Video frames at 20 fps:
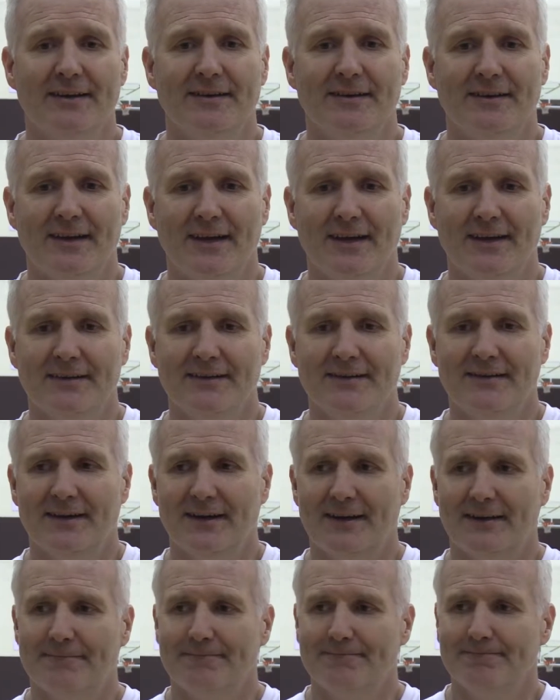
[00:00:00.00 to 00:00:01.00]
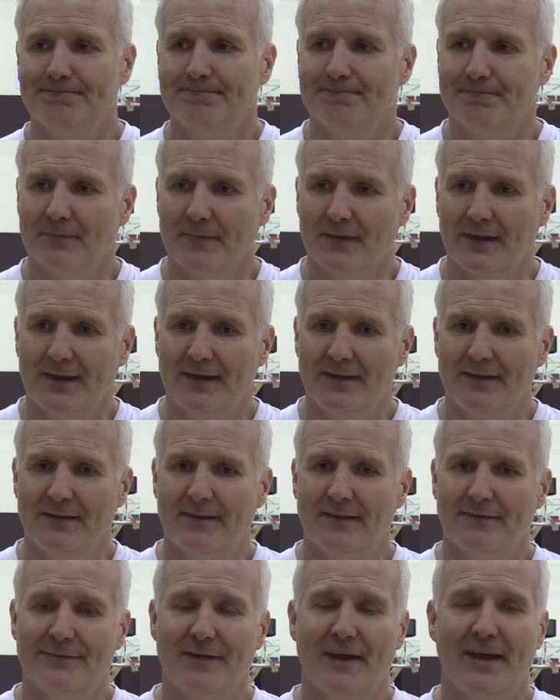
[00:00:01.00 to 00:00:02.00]
and
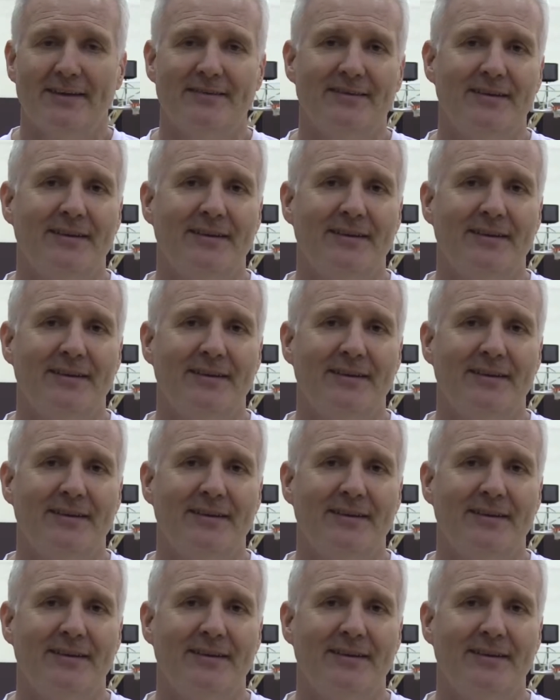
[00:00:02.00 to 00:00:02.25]
the fans